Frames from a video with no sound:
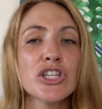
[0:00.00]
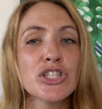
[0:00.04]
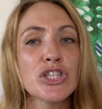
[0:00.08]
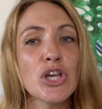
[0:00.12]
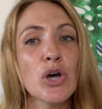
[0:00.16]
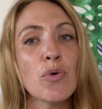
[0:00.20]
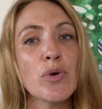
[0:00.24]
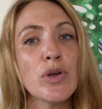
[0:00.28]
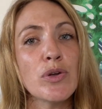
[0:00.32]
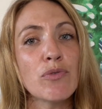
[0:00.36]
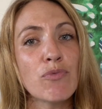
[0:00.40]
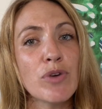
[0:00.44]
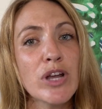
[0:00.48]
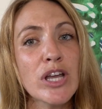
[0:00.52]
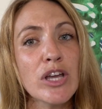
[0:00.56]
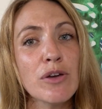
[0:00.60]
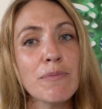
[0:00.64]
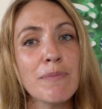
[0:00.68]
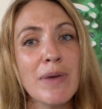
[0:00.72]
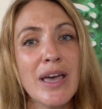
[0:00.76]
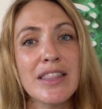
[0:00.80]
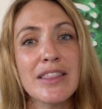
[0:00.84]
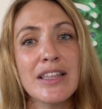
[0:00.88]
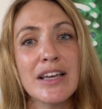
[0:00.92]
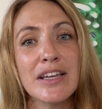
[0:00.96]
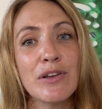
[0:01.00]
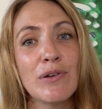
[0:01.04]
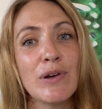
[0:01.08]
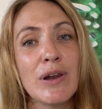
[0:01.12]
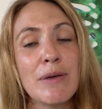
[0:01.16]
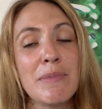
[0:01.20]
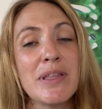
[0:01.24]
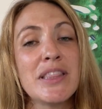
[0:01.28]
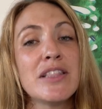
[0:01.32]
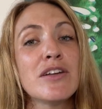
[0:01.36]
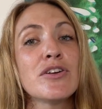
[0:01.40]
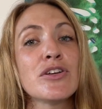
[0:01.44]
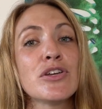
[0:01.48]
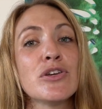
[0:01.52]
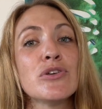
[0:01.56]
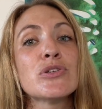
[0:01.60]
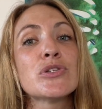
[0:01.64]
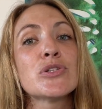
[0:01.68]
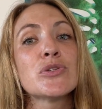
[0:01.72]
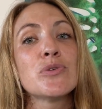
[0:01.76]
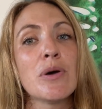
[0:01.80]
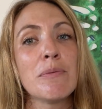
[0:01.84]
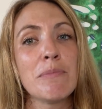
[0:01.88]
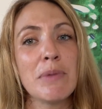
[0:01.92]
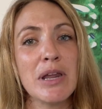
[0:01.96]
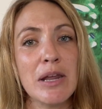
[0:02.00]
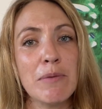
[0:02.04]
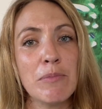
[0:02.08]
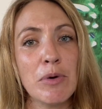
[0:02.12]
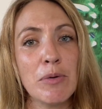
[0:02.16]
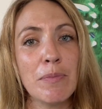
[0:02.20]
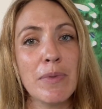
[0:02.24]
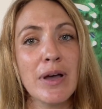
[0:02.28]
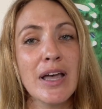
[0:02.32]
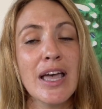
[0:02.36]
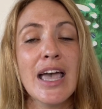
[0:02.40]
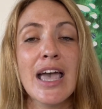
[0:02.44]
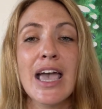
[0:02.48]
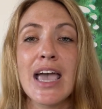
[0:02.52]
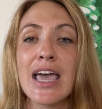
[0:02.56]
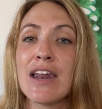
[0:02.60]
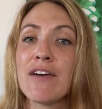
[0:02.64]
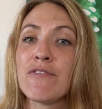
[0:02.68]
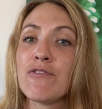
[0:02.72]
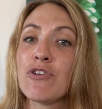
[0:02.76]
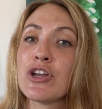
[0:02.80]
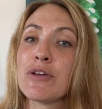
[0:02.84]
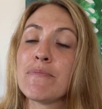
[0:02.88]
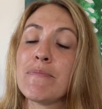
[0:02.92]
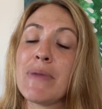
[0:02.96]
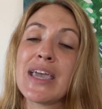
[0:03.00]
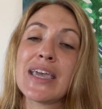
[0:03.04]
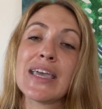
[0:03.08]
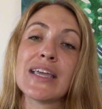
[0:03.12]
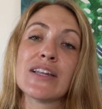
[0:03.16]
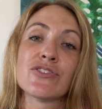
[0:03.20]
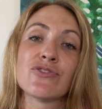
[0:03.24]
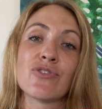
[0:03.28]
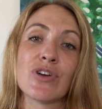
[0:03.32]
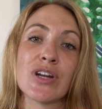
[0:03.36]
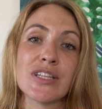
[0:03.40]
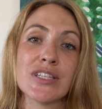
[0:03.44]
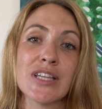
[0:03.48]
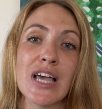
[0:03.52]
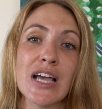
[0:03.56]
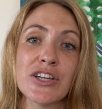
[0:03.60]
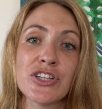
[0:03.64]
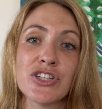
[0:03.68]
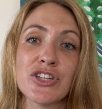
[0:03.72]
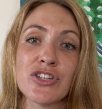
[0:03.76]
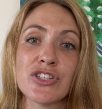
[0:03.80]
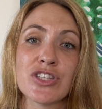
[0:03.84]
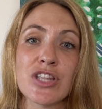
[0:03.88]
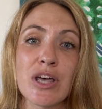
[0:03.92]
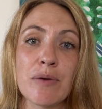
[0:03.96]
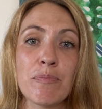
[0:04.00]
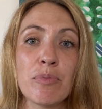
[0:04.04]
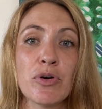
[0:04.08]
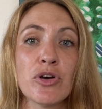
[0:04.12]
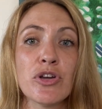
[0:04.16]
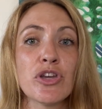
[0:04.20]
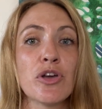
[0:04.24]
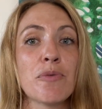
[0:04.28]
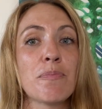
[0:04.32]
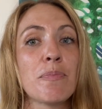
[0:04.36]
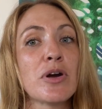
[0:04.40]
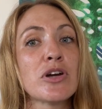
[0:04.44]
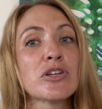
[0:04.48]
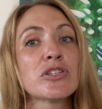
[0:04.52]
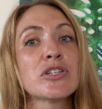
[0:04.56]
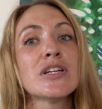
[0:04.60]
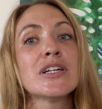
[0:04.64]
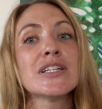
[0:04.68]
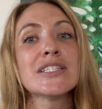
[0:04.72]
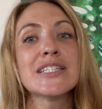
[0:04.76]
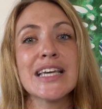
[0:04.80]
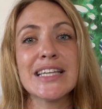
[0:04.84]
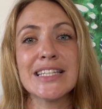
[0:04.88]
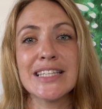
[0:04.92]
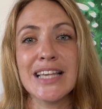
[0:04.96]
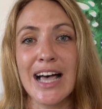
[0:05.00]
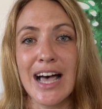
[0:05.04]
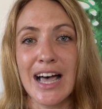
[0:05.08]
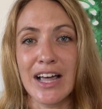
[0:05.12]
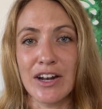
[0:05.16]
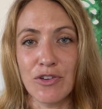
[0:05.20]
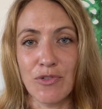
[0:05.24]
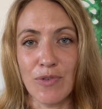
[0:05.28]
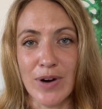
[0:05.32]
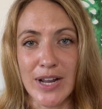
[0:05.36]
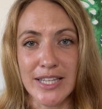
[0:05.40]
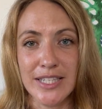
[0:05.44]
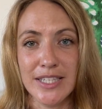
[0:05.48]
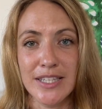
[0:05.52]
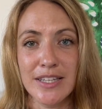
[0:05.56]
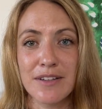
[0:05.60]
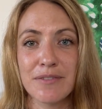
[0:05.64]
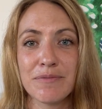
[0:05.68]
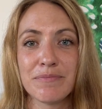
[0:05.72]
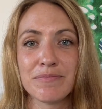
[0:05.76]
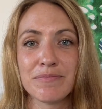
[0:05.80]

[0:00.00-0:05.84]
so we recommend that you limit their use to a minimum and avoid making transactions that put your personal data at risk.